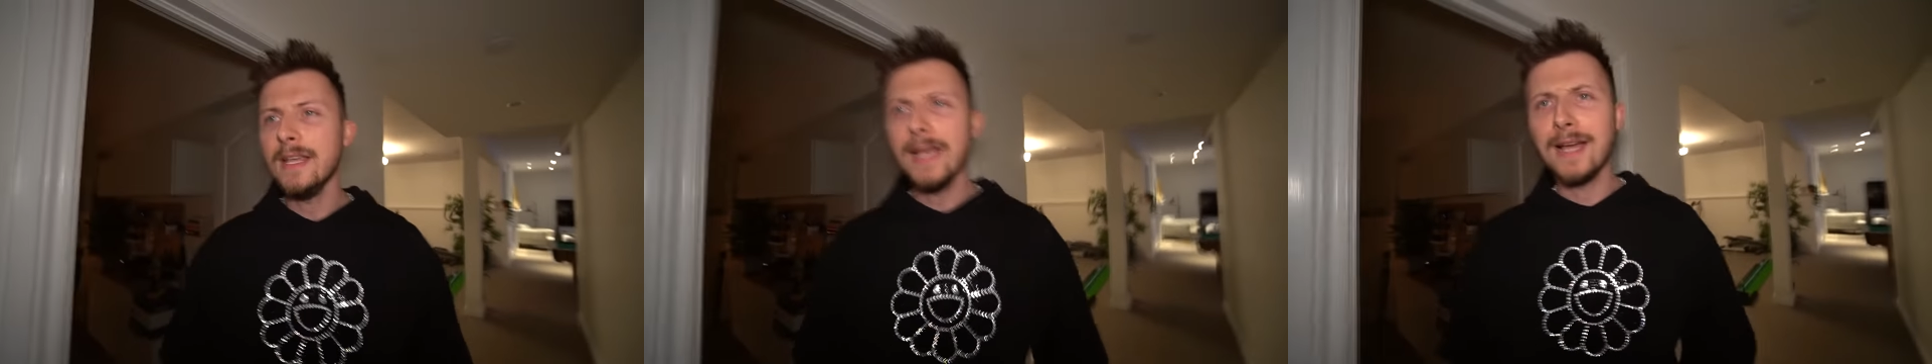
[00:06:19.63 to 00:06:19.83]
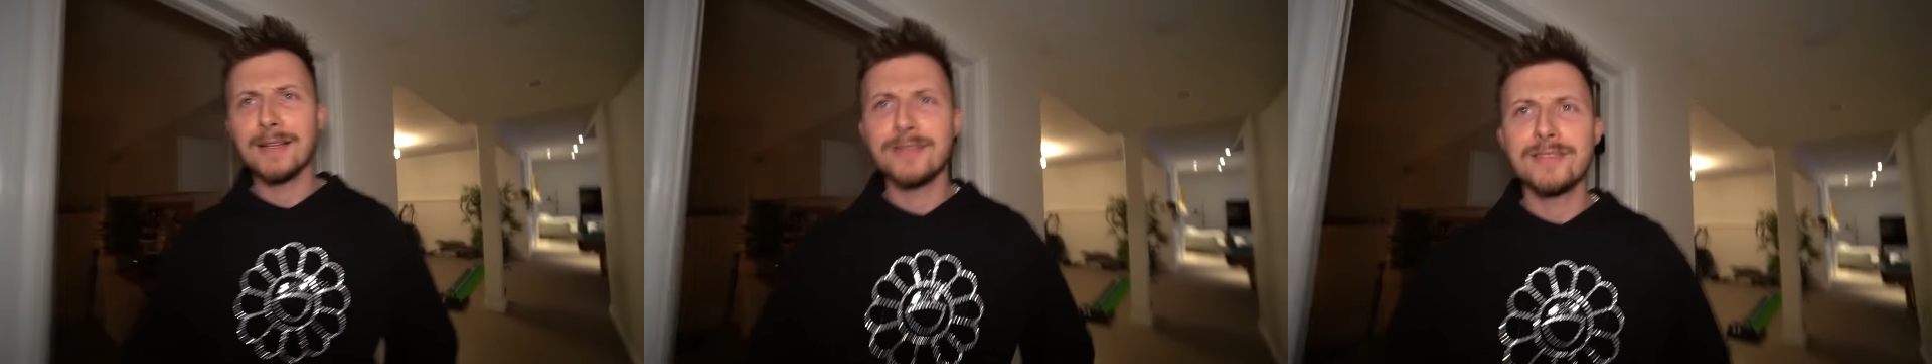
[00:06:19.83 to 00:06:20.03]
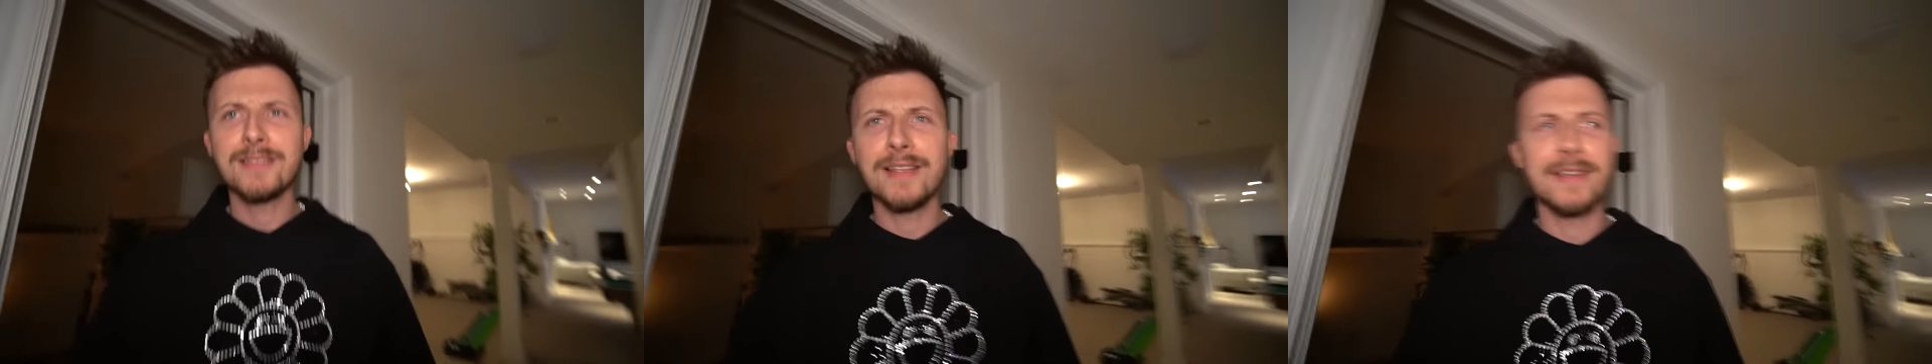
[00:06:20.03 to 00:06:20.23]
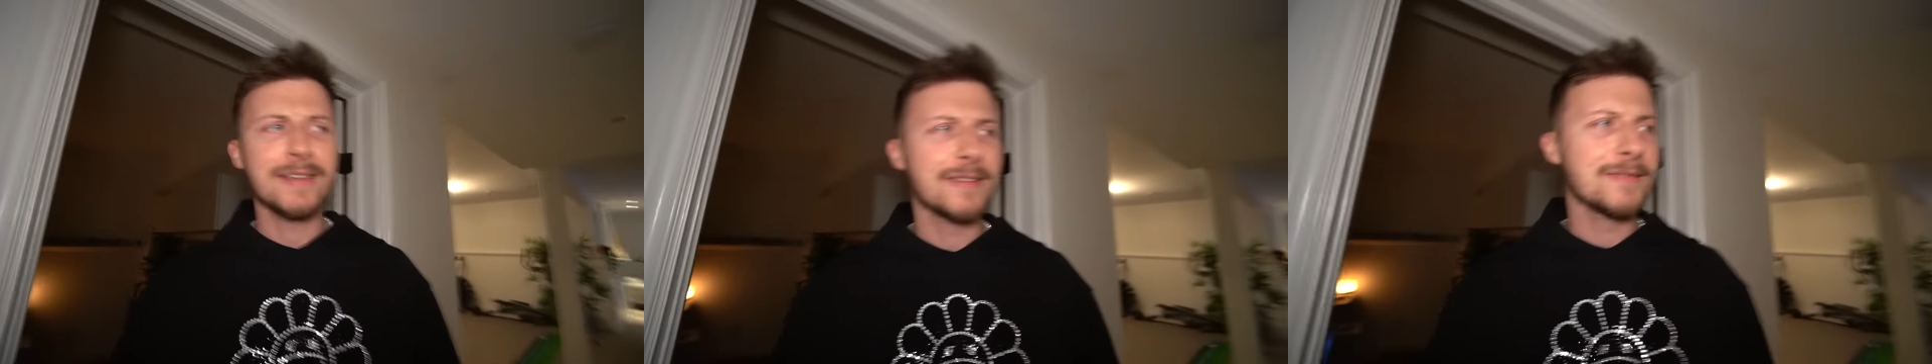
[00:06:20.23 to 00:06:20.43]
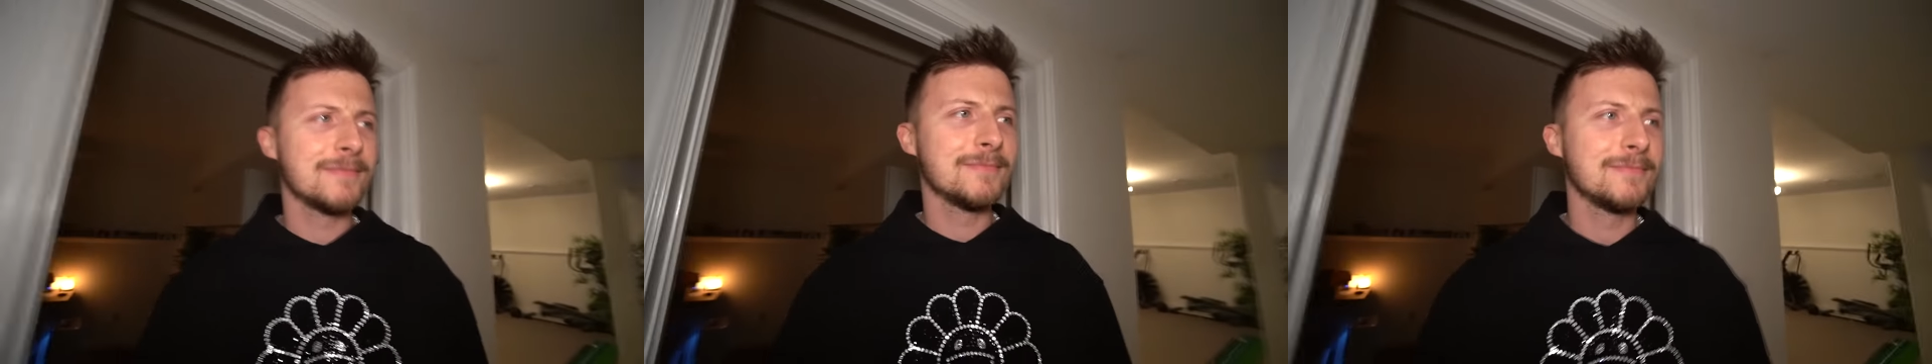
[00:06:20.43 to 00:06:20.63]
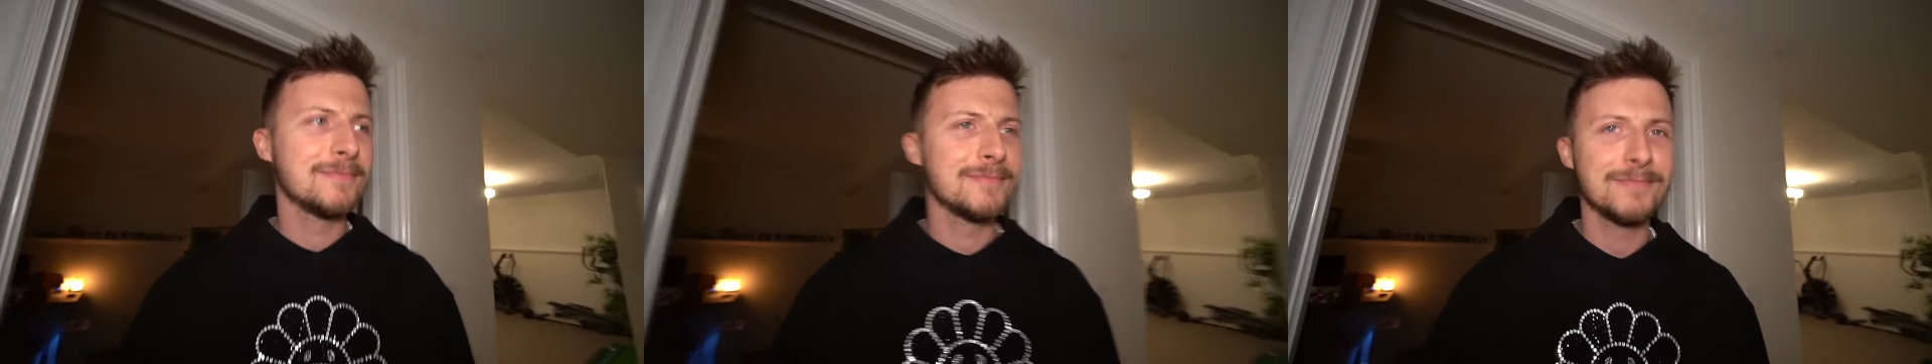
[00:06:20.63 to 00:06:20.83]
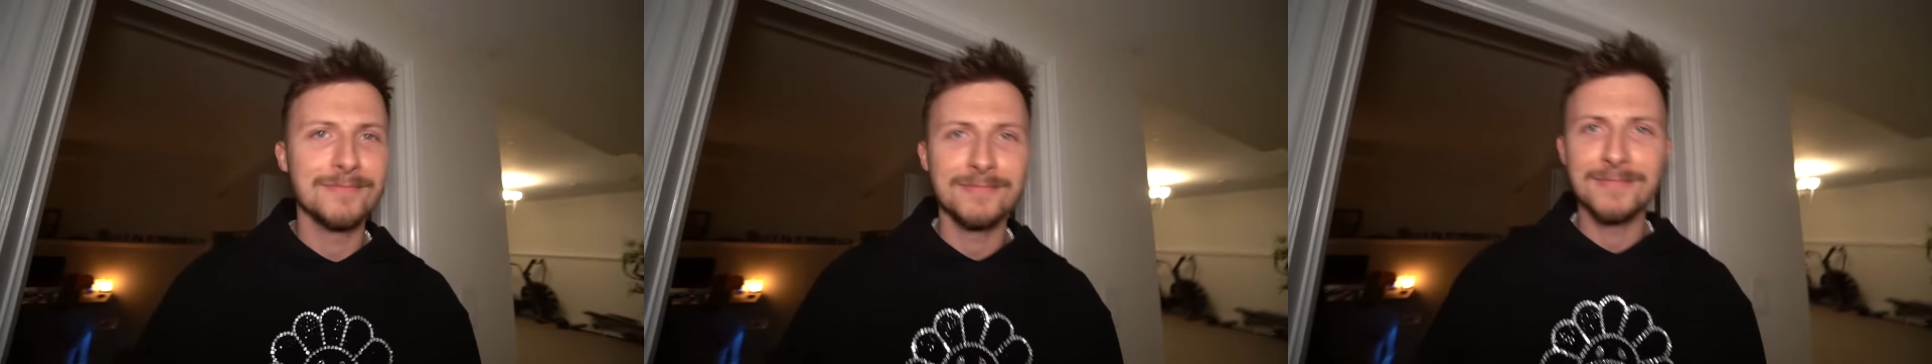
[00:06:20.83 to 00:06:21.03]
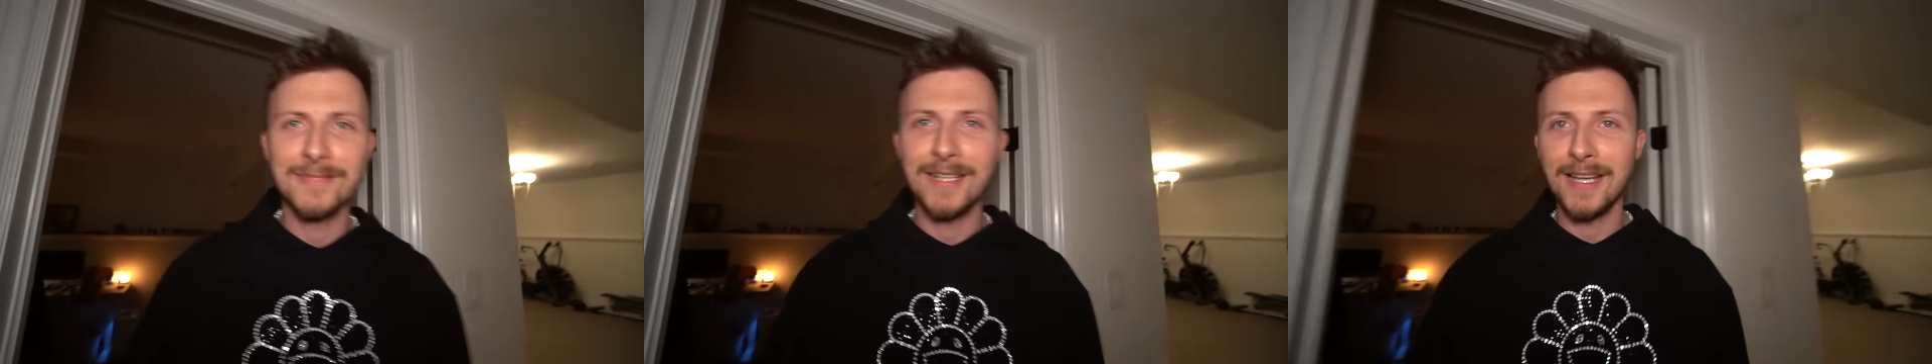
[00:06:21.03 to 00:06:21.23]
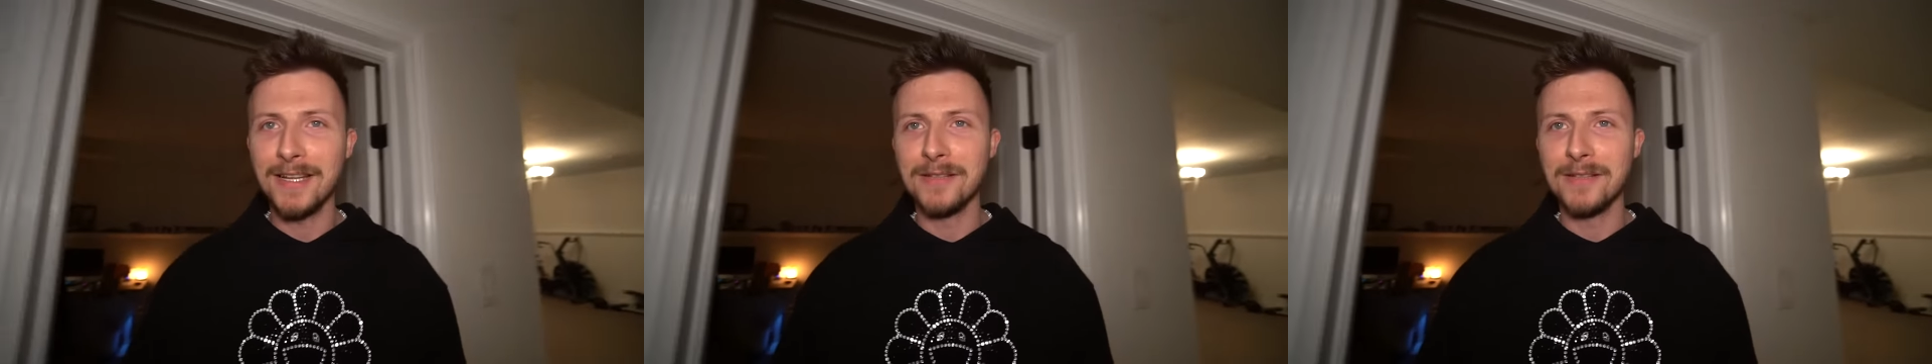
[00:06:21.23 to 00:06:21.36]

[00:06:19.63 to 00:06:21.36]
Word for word: Yeah, just like get